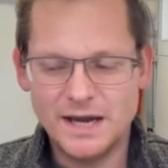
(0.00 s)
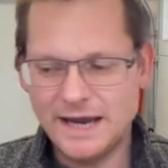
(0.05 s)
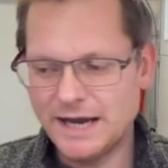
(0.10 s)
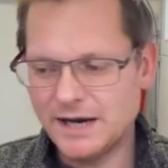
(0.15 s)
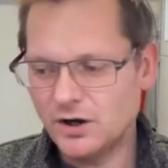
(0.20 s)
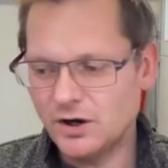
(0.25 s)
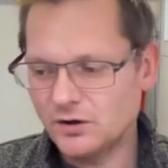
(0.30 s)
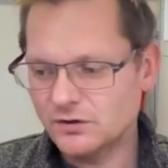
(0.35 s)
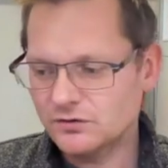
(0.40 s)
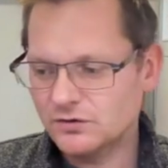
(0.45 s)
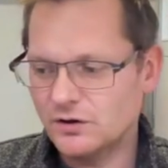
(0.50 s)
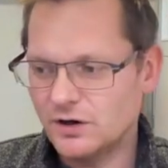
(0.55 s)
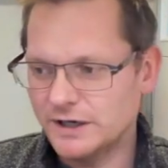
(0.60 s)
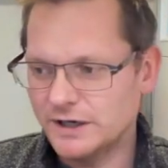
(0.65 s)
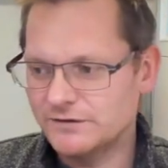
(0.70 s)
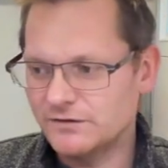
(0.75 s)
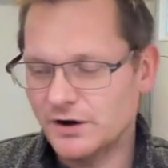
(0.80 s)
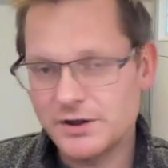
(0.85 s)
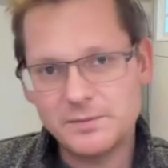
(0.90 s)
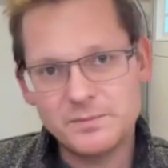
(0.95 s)
And also,
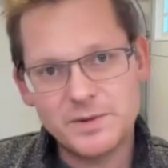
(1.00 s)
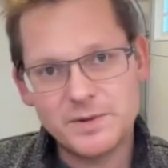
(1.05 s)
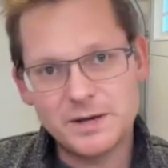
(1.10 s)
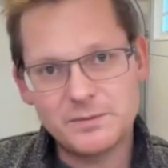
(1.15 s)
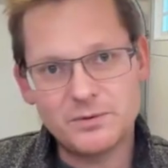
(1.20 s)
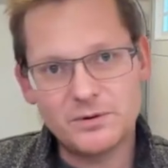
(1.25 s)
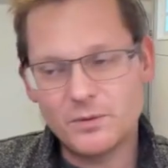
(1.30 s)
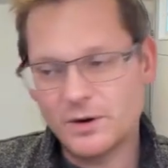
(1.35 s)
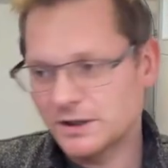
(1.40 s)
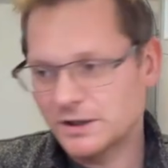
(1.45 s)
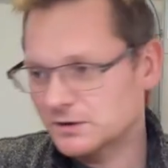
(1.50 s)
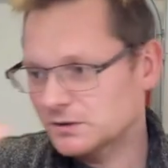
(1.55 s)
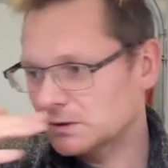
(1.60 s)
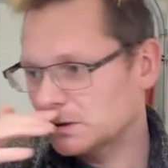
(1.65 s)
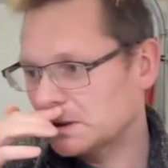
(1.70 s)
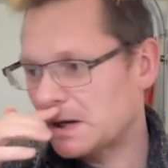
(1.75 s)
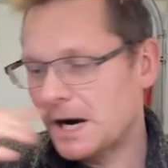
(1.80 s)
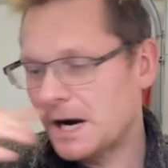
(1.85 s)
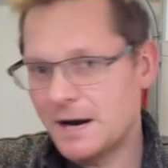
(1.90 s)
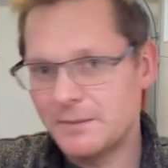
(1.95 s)
if other people want to
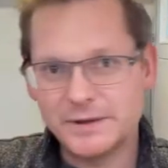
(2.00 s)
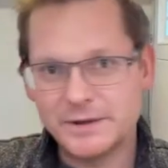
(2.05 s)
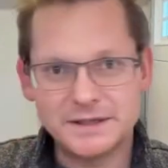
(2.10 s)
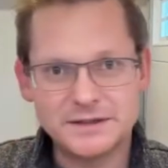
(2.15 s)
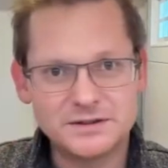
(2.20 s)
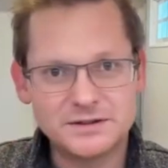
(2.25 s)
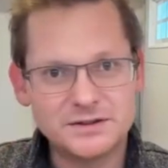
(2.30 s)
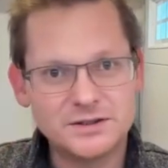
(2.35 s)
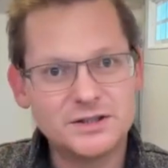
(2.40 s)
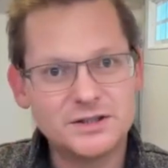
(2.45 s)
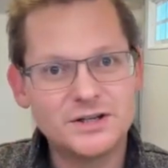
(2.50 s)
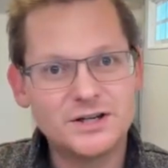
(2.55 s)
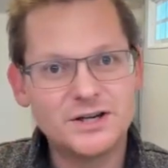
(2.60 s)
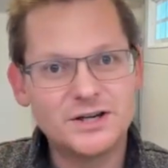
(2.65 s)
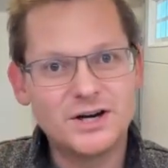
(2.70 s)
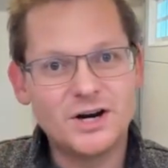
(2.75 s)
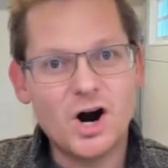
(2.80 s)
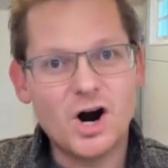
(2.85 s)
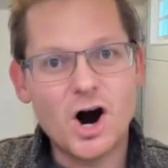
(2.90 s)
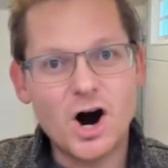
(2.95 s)
comment
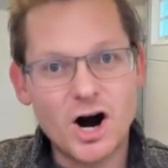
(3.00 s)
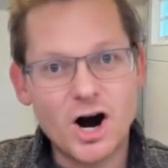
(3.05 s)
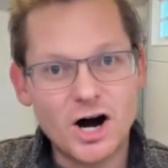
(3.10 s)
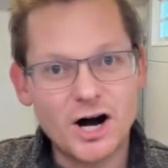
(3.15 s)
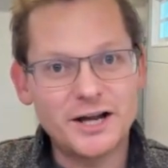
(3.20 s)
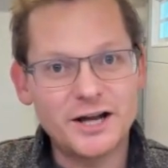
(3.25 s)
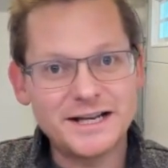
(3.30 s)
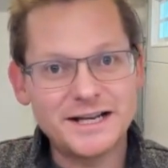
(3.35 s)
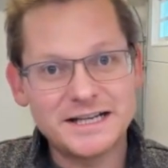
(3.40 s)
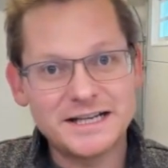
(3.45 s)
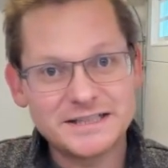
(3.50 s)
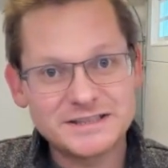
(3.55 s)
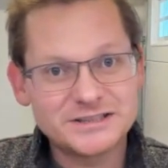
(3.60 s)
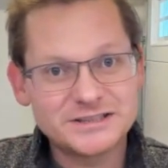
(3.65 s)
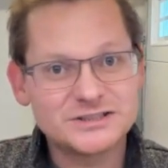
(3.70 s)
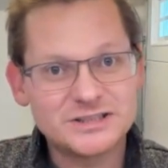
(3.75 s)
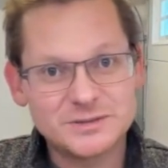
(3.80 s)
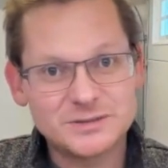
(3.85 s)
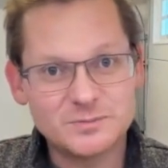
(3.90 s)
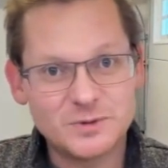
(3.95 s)
on an
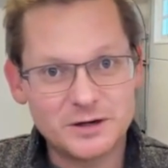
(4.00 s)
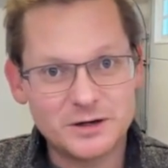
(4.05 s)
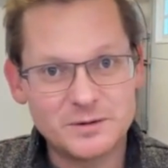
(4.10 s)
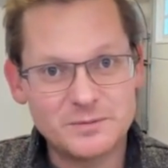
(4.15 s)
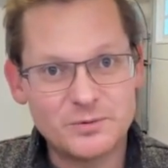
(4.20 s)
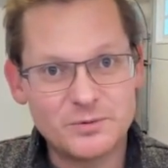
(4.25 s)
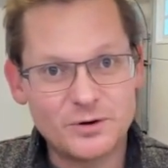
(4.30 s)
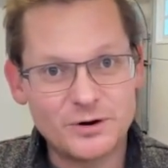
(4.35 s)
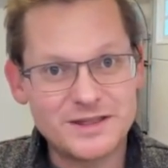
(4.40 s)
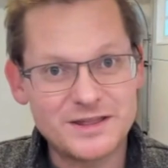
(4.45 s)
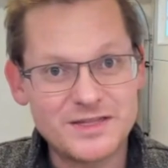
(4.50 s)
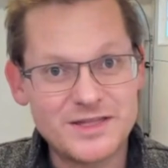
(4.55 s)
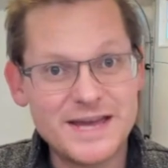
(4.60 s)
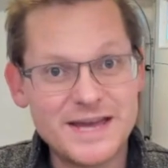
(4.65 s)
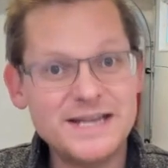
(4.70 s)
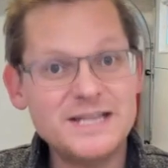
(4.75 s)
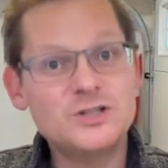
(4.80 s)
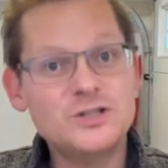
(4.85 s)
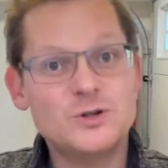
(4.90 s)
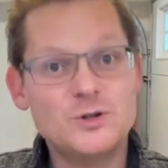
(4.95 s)
existing bug report,
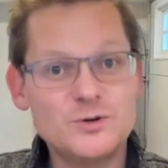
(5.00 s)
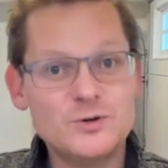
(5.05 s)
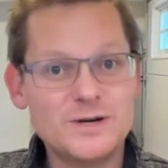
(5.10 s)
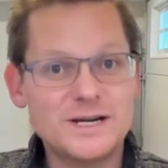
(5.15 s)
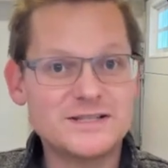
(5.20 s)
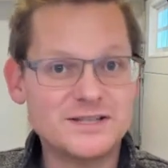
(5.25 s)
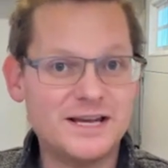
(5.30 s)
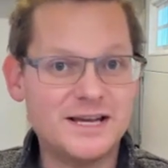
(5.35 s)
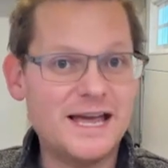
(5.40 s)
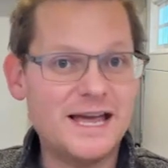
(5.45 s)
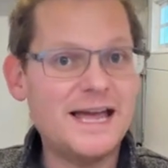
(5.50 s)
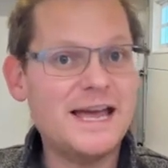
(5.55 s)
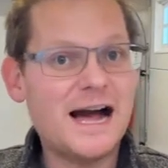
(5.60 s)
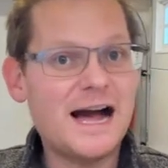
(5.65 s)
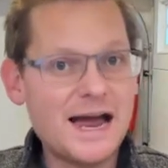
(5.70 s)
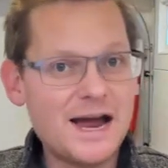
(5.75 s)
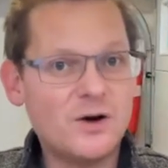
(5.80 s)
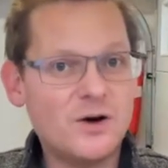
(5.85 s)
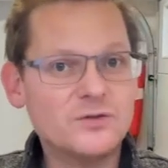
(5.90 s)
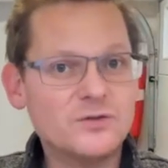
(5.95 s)
they too can say, "Hey,
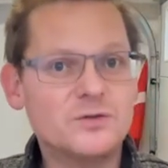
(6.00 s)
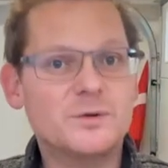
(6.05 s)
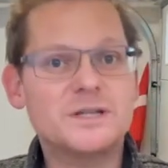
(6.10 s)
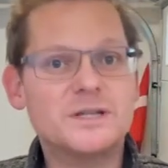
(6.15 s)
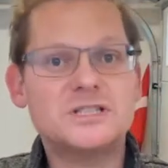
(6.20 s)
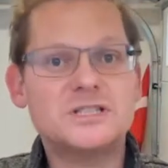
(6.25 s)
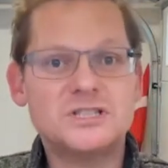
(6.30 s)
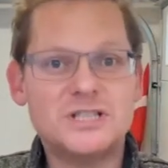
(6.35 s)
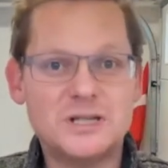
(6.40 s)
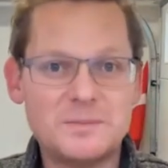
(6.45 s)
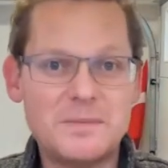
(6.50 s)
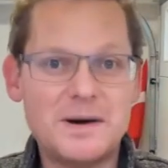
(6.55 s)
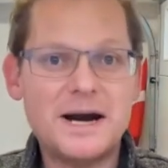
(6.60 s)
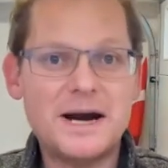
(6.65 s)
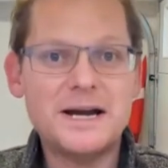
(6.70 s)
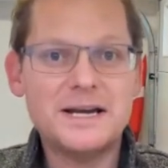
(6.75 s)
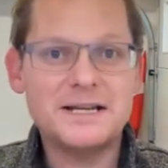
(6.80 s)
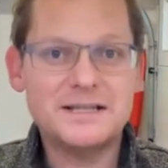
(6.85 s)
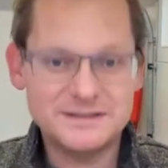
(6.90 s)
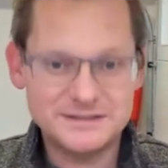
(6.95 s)
I also want to share
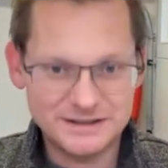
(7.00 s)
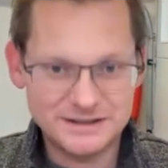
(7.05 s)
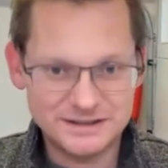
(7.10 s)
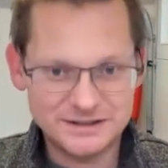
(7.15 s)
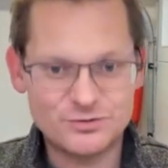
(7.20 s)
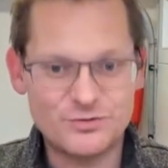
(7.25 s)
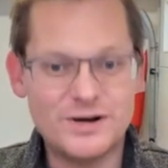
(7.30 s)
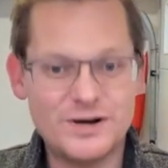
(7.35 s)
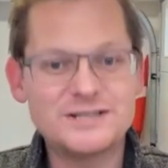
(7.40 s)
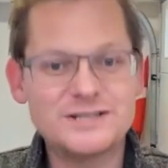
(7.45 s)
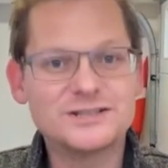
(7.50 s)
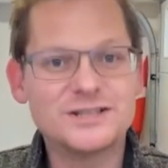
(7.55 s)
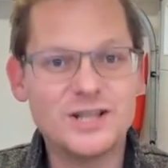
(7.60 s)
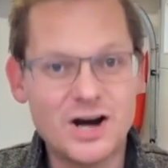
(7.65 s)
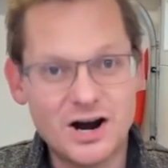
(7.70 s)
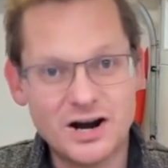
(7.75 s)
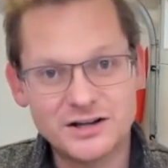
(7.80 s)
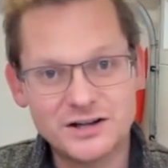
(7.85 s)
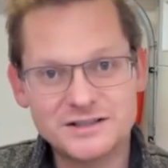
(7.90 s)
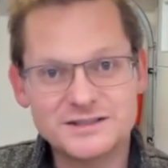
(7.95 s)
my uh, trace
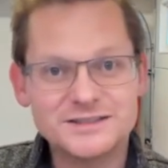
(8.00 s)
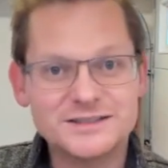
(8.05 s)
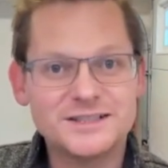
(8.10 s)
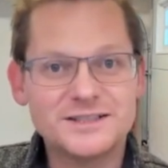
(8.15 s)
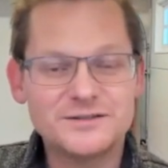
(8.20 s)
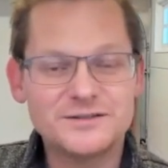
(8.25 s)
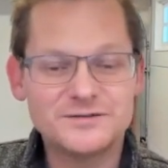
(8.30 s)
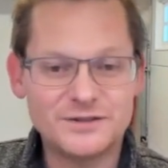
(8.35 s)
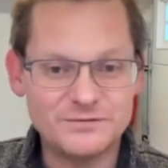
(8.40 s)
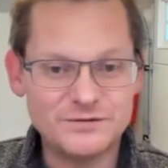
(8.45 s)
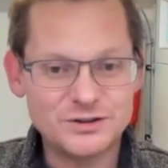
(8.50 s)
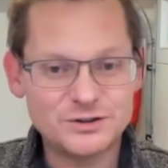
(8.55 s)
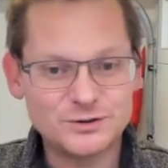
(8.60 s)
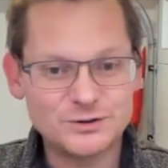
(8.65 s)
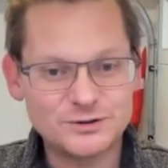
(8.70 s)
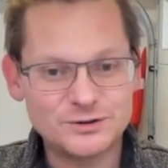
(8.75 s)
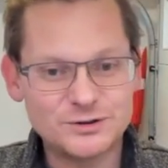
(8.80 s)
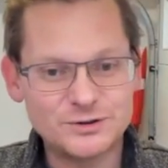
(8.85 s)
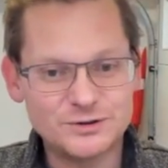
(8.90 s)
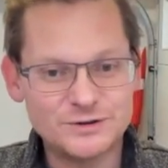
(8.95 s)
logs from
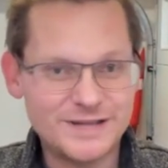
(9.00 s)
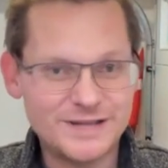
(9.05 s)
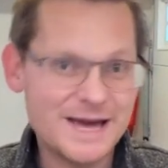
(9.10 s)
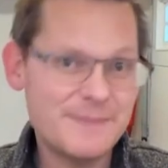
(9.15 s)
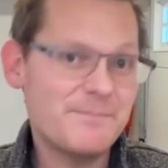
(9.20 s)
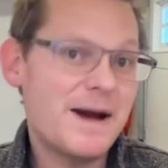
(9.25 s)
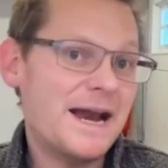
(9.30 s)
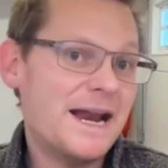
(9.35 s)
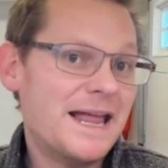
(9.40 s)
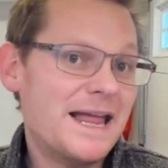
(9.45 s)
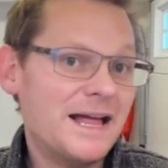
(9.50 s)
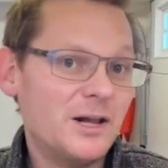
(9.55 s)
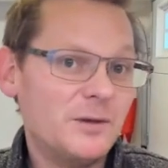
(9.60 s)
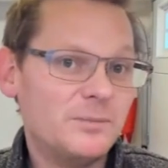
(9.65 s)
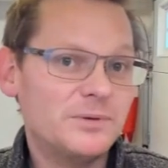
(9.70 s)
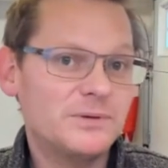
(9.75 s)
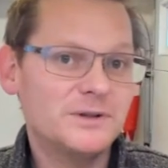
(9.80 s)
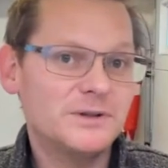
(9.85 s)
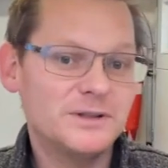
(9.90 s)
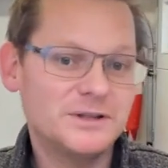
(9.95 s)
Visual Studio. That might help